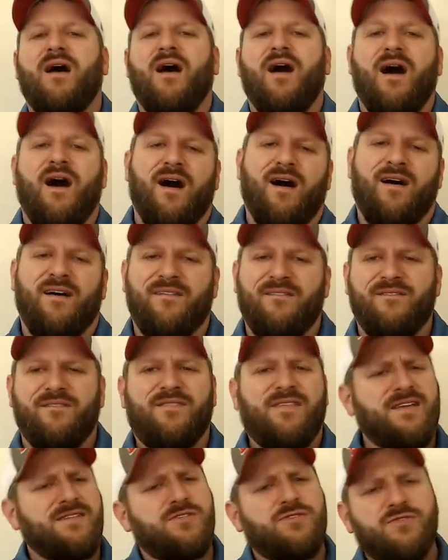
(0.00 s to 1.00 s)
Um,
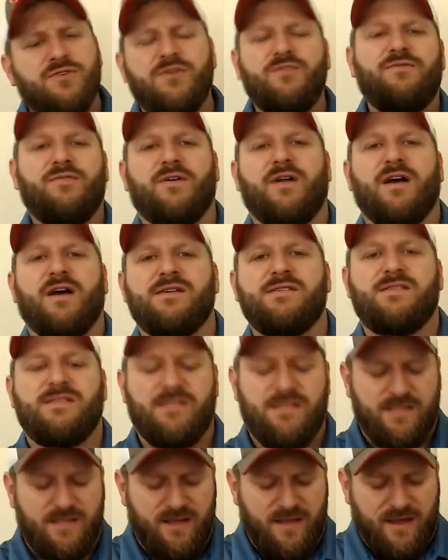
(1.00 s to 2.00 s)
that's true for
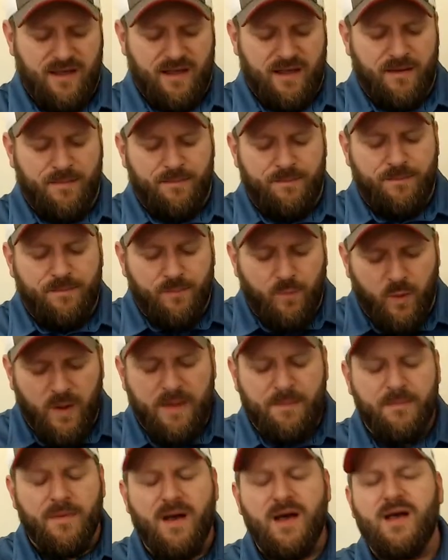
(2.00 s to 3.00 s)
us. We
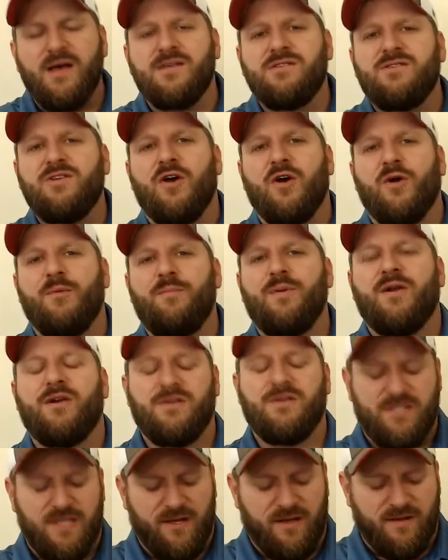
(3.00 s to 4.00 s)
must open
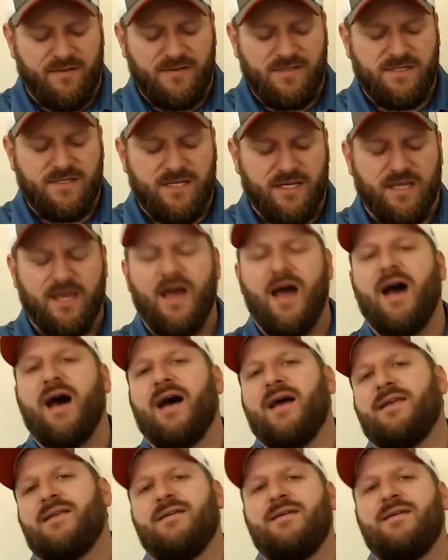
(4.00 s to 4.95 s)
ourselves to God.